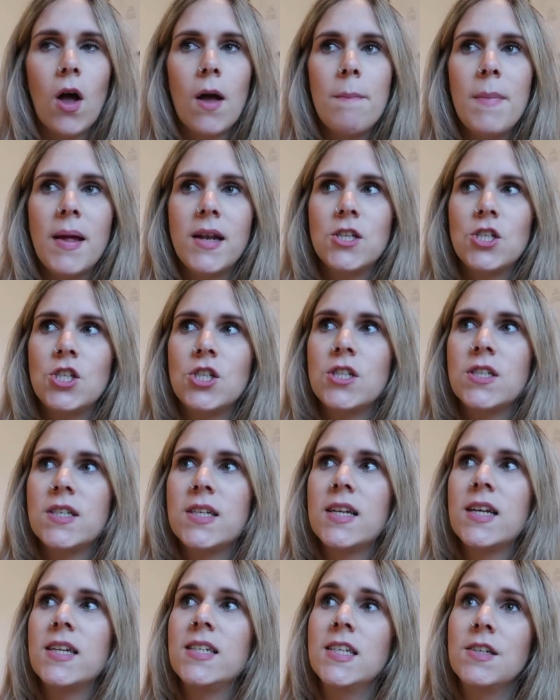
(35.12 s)
I mentioned
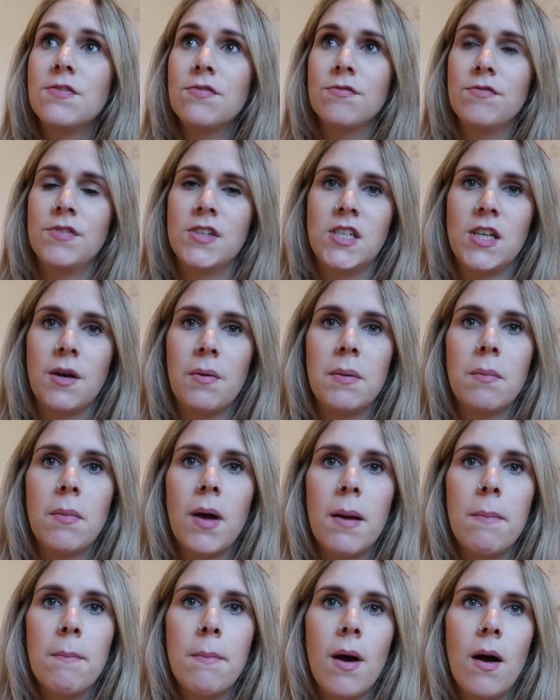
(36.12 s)
in a different video in
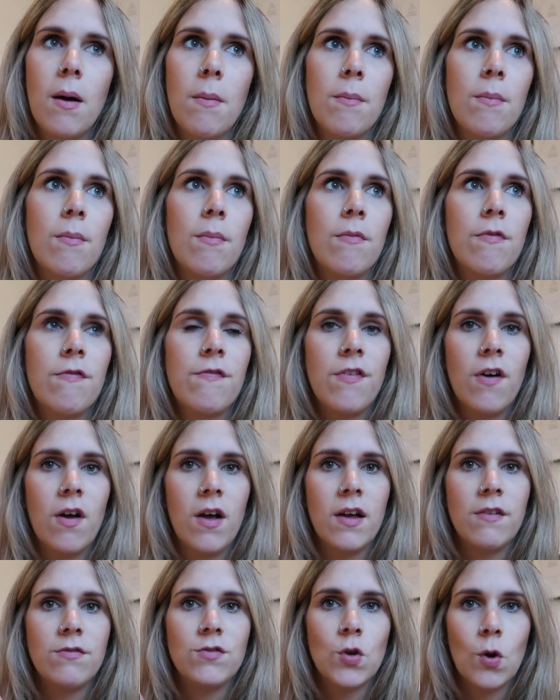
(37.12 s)
my mum
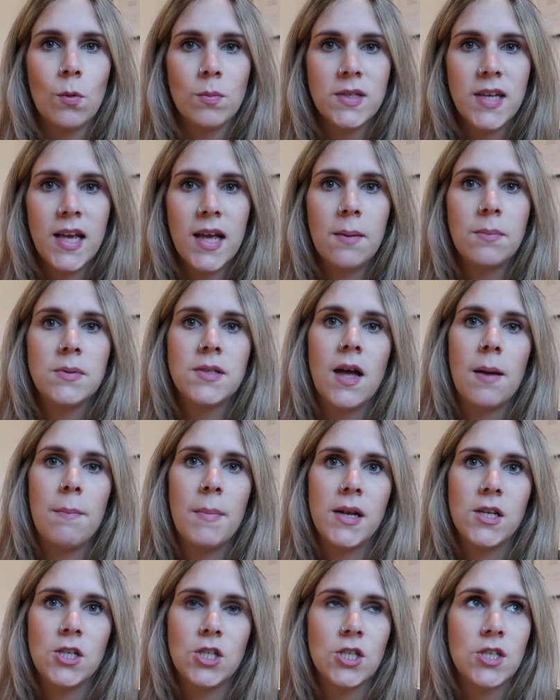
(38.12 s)
5 top tips, I
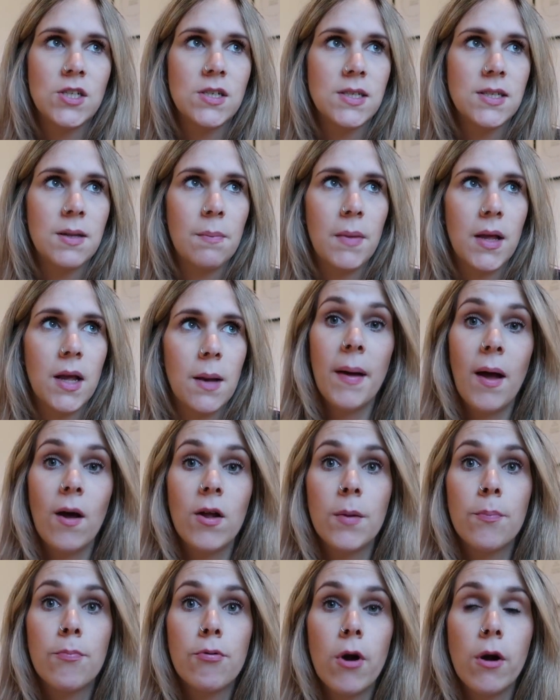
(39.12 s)
mentioned something about
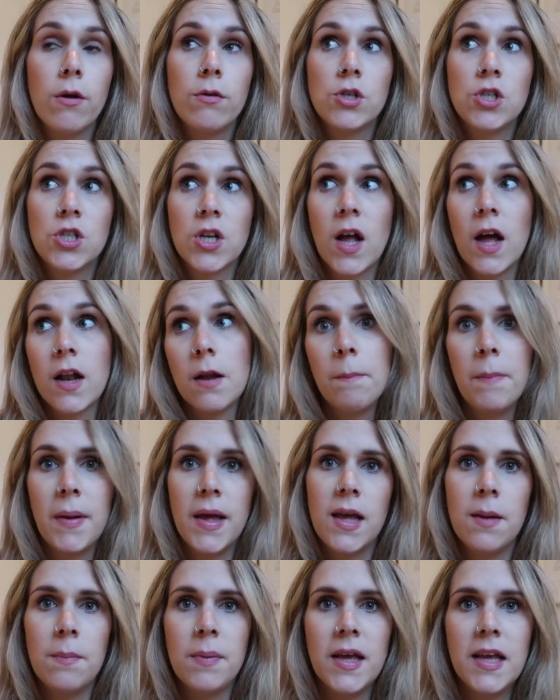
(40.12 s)
an approach to kind of
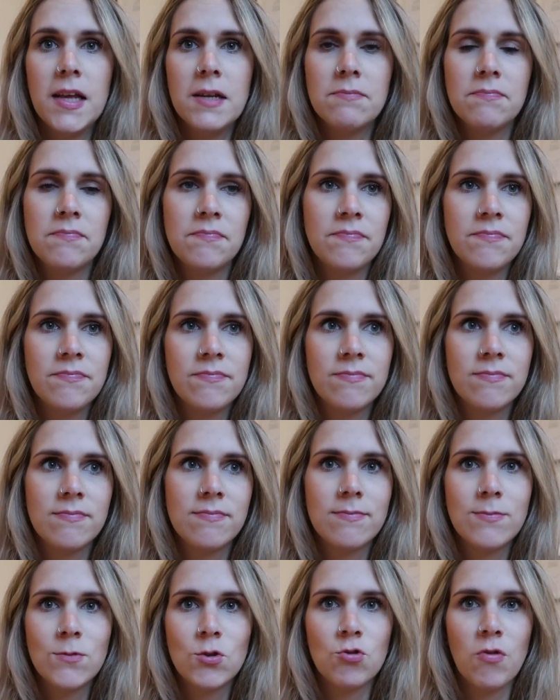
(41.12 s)
baby
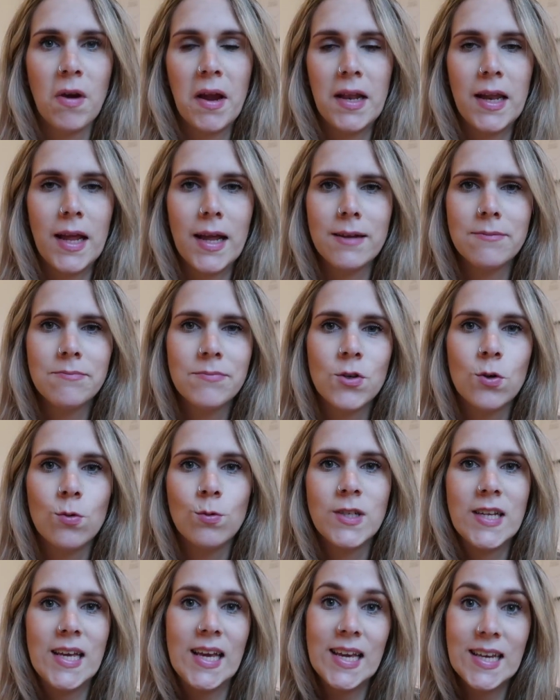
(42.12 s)
training
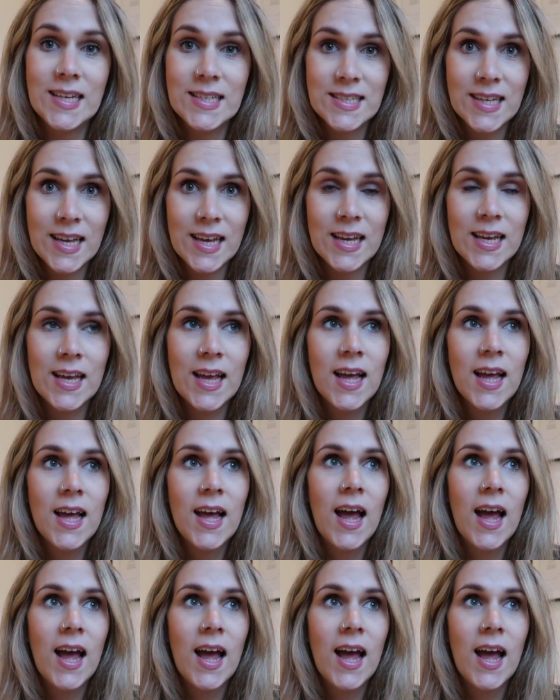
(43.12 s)
called easy,